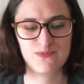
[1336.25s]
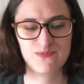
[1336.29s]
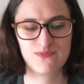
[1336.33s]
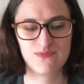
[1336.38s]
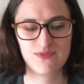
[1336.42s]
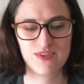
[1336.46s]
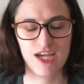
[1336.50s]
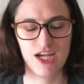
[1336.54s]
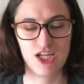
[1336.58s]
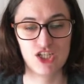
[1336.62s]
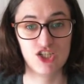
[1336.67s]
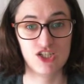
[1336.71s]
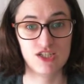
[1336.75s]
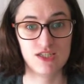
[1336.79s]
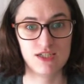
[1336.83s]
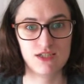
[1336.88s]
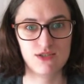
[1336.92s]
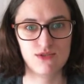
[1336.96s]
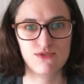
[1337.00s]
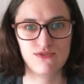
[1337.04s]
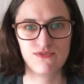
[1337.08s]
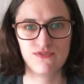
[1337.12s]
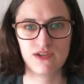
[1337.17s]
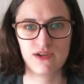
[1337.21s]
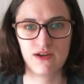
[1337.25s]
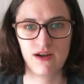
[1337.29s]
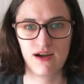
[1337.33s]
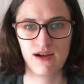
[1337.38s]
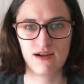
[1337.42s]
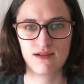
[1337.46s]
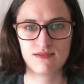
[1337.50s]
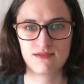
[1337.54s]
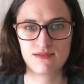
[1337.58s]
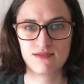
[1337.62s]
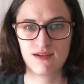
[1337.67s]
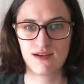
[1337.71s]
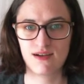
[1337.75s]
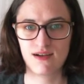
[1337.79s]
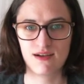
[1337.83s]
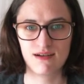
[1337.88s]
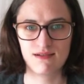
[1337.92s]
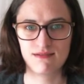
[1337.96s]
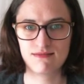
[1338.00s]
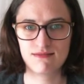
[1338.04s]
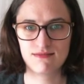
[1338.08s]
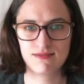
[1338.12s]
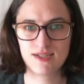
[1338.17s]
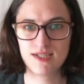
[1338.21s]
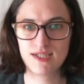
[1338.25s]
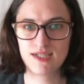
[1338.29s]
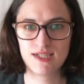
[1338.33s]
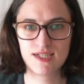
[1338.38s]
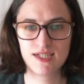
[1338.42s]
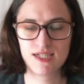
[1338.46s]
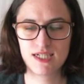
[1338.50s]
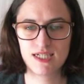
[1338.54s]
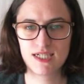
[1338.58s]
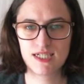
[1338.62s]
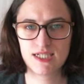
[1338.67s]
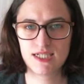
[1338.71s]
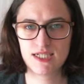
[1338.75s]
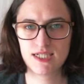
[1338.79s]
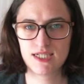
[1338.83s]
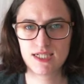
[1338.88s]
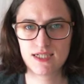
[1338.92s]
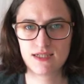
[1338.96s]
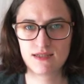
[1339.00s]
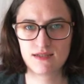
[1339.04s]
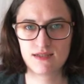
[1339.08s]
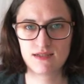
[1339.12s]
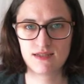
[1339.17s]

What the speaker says: I just need to figure out the